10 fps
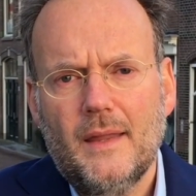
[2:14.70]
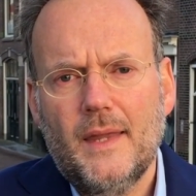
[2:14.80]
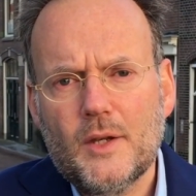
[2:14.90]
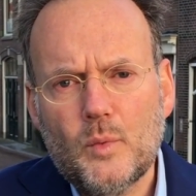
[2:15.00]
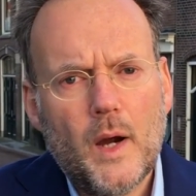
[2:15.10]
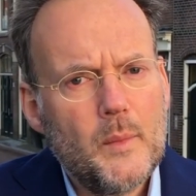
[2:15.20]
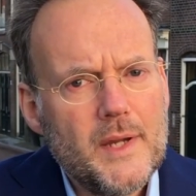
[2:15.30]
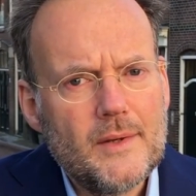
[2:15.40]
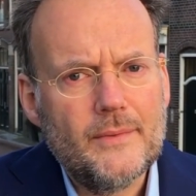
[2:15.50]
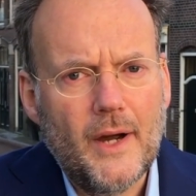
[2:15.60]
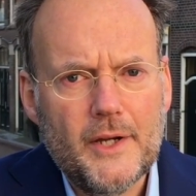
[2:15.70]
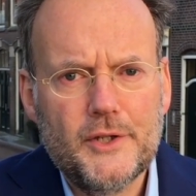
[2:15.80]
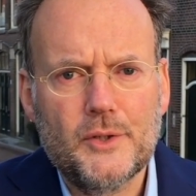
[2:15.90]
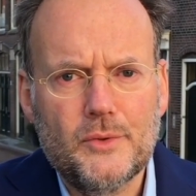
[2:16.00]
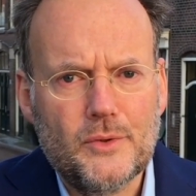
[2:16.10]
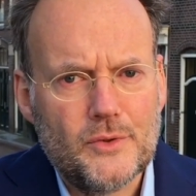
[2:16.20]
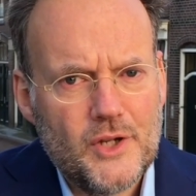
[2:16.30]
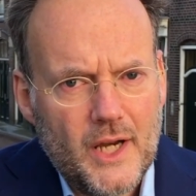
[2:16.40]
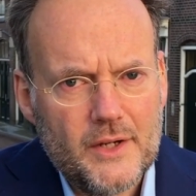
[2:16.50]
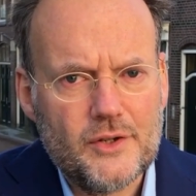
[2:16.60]
That's why we invite you to
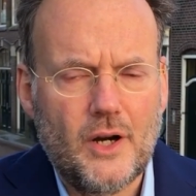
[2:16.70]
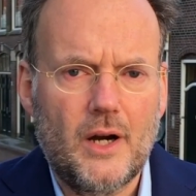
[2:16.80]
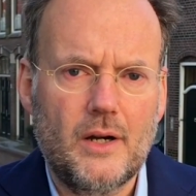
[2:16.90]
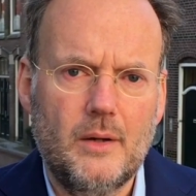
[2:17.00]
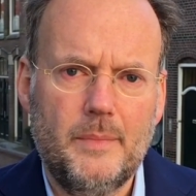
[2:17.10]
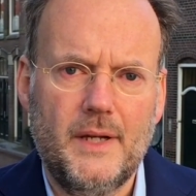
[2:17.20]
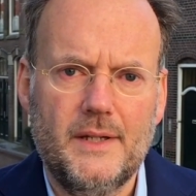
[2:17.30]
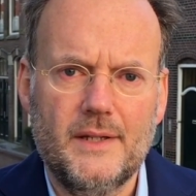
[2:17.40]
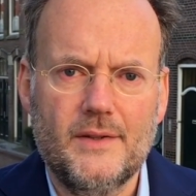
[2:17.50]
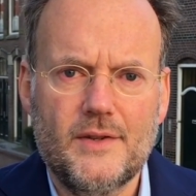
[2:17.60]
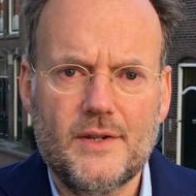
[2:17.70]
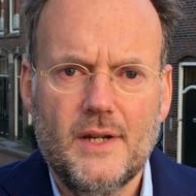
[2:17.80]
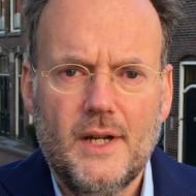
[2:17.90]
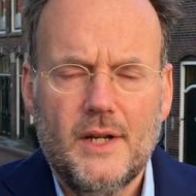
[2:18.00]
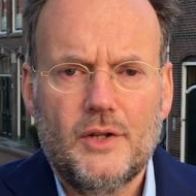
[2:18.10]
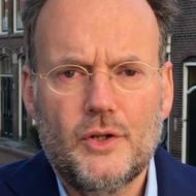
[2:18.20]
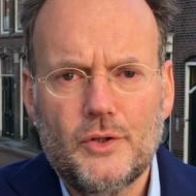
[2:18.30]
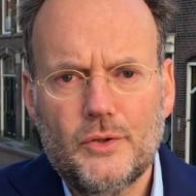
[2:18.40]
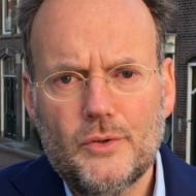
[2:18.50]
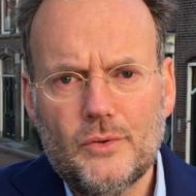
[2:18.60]
challenge our opinions,
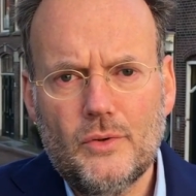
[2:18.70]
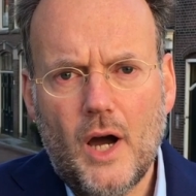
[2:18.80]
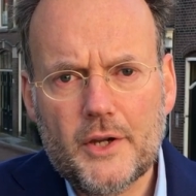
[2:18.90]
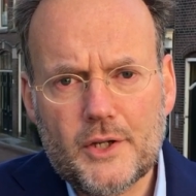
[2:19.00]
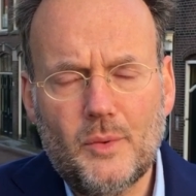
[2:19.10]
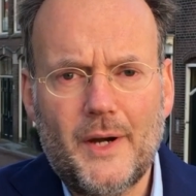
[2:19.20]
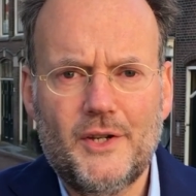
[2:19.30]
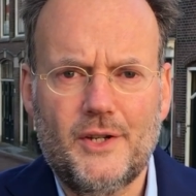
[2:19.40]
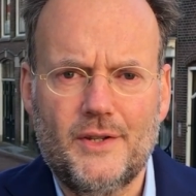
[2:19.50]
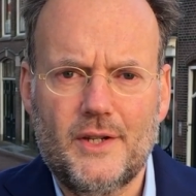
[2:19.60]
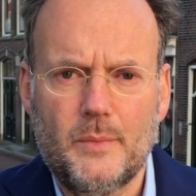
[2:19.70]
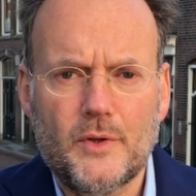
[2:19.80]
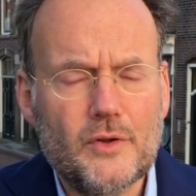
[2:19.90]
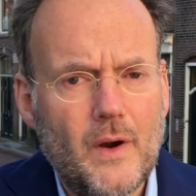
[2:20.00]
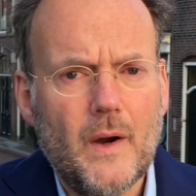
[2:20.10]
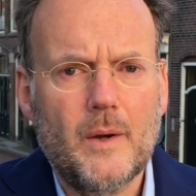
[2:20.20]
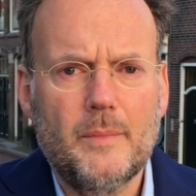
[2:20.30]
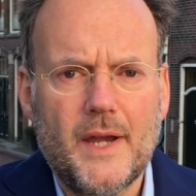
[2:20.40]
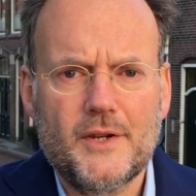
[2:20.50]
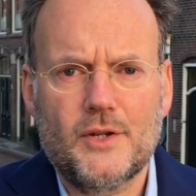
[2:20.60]
to ask questions, and we'll try our
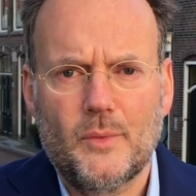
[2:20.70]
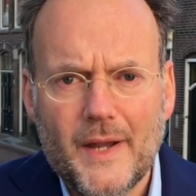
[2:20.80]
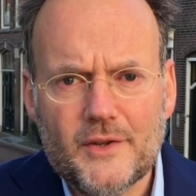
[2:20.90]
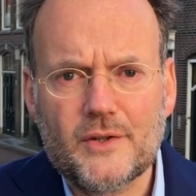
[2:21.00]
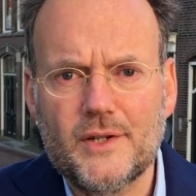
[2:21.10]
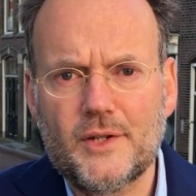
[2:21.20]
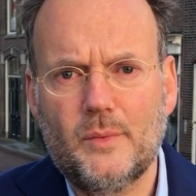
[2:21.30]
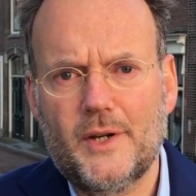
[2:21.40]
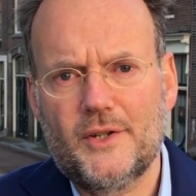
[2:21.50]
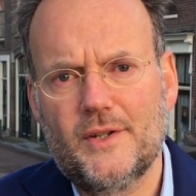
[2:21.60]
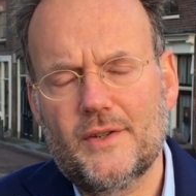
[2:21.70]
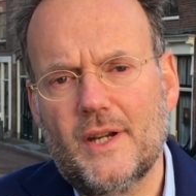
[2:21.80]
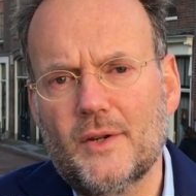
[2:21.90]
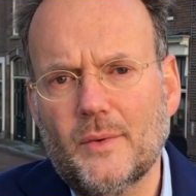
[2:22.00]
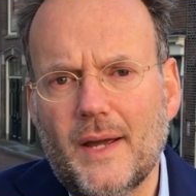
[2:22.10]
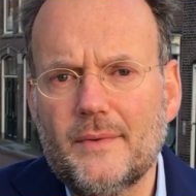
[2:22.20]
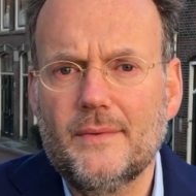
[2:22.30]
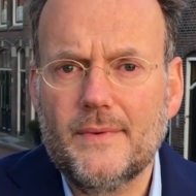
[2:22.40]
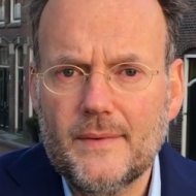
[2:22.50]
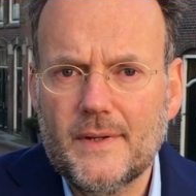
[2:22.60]
best to answer these questions and to have a
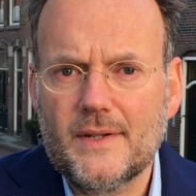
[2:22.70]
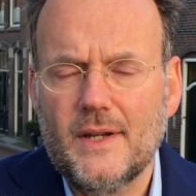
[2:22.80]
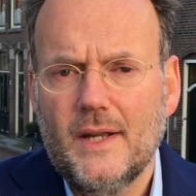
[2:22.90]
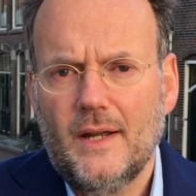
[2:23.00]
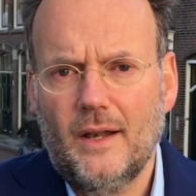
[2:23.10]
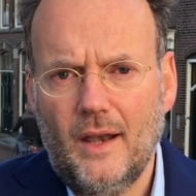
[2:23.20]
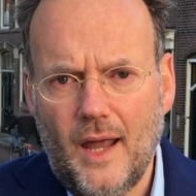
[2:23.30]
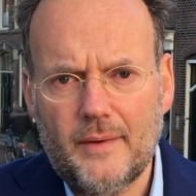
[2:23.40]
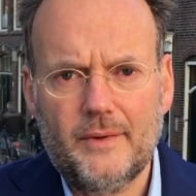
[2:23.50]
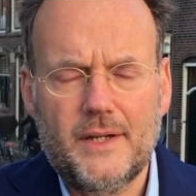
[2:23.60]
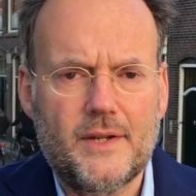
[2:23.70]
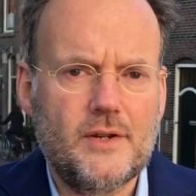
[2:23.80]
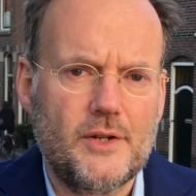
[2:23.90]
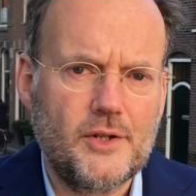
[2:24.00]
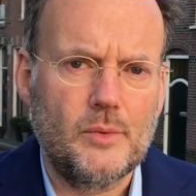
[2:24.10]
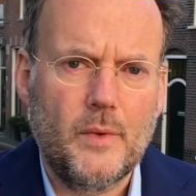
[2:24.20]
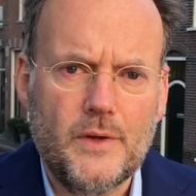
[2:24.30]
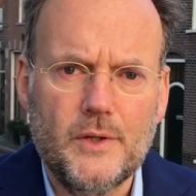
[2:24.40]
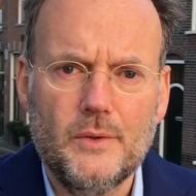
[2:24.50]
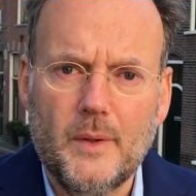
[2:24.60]
vivid and lively discussion
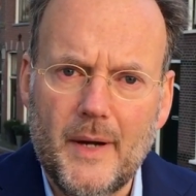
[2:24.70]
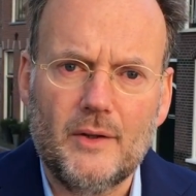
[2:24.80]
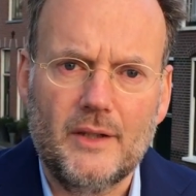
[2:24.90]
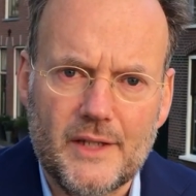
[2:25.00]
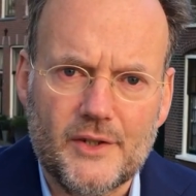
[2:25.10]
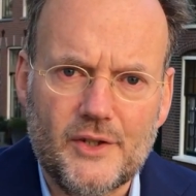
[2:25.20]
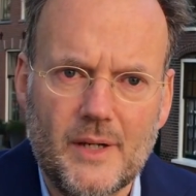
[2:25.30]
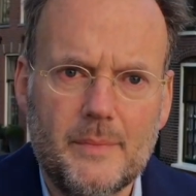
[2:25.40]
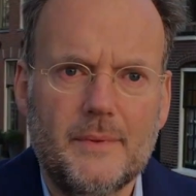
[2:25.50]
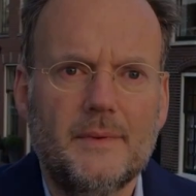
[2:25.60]
with you about leadership.